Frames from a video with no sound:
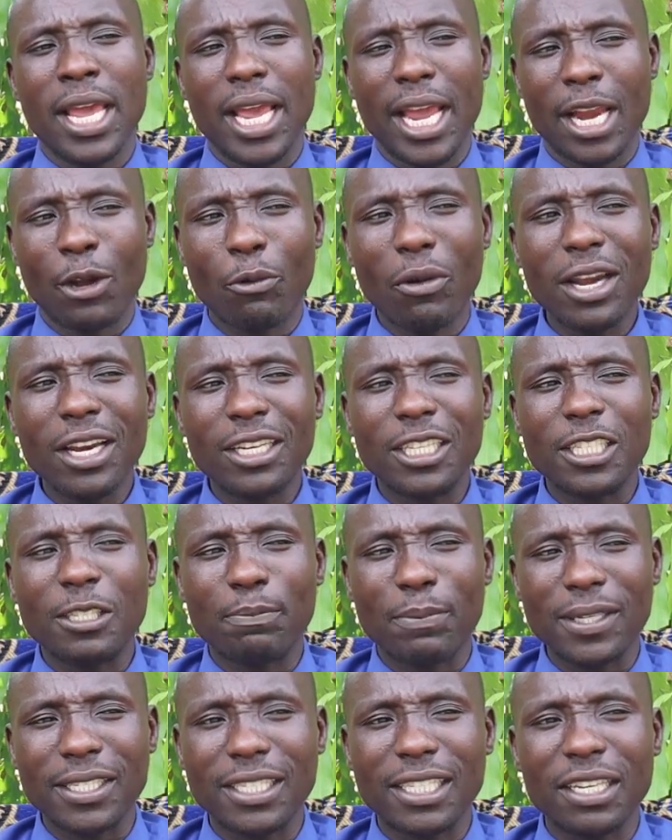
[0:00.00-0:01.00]
And while it is
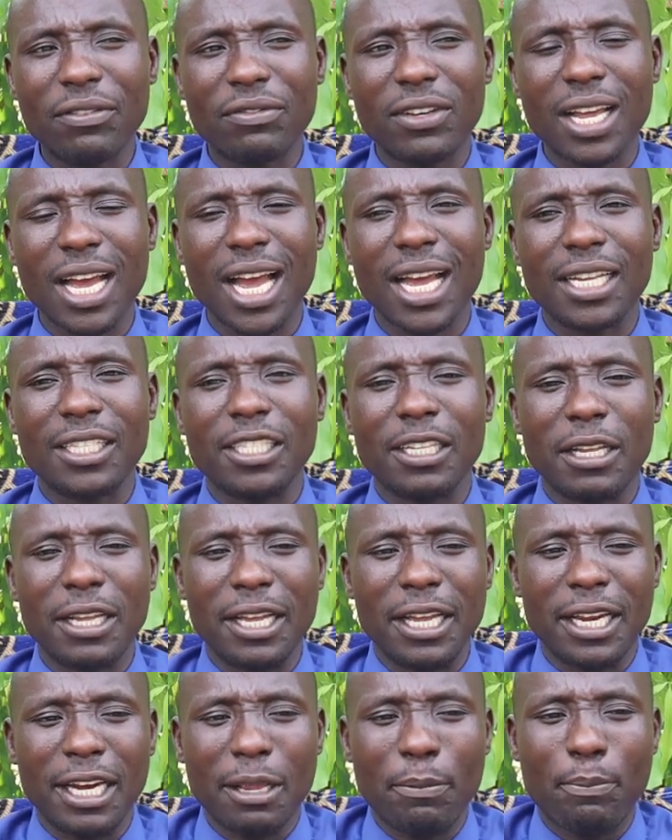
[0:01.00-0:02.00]
perceived as
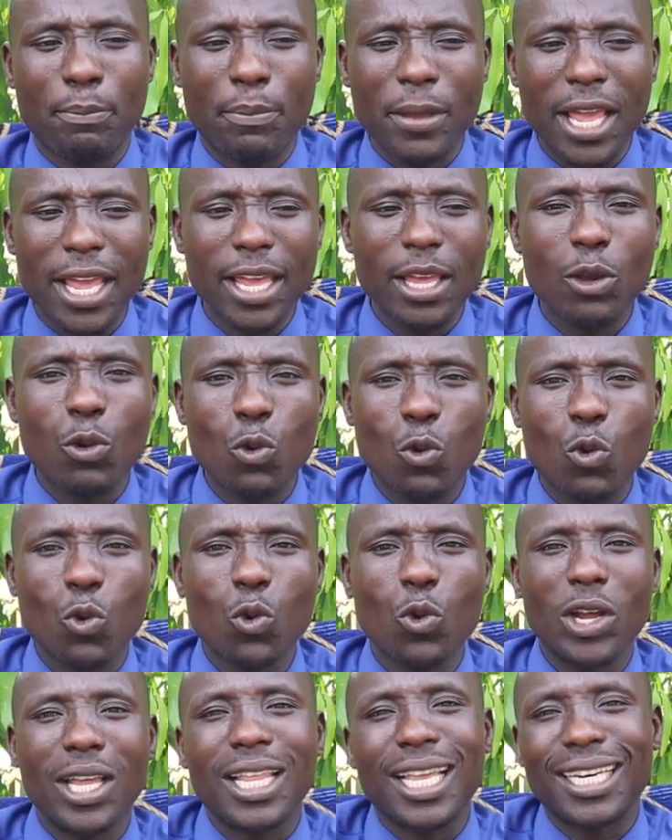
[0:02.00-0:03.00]
repaying
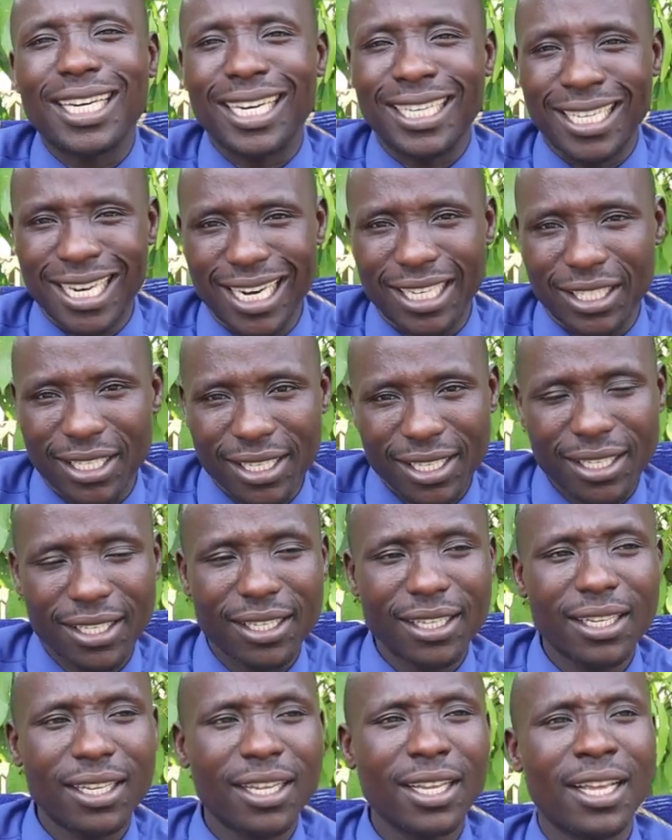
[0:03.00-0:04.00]
Uhuru Kenyatta
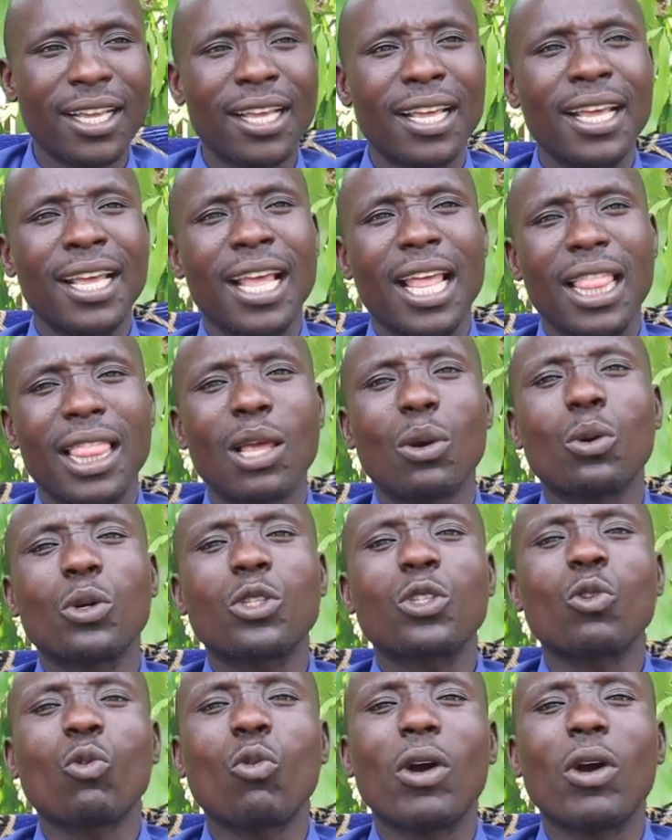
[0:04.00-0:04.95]
debt, they will also